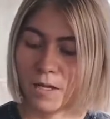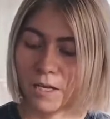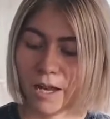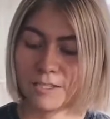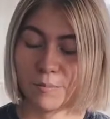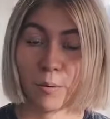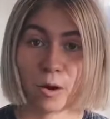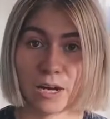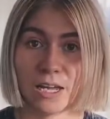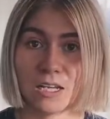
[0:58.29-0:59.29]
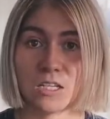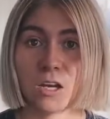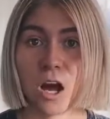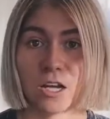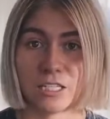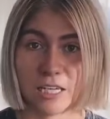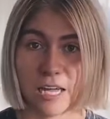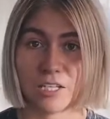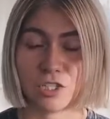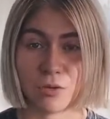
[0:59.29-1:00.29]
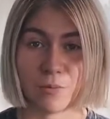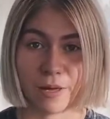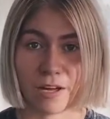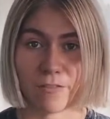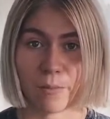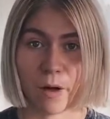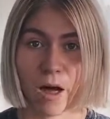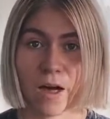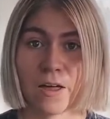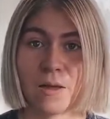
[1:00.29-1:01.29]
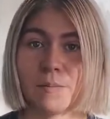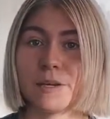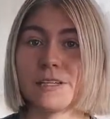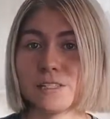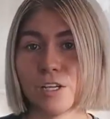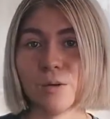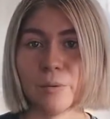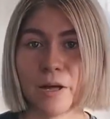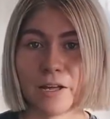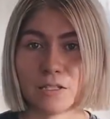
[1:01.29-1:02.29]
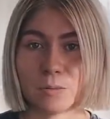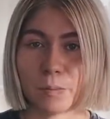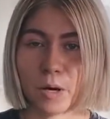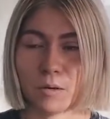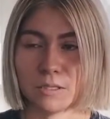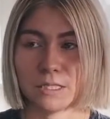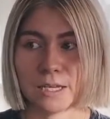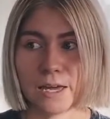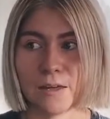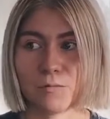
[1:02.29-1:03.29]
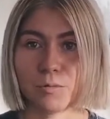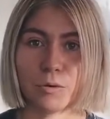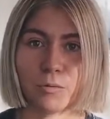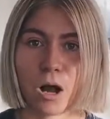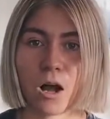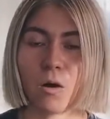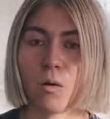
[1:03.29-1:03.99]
It's important not to get too big of a pot because then your plant is prone to get root rot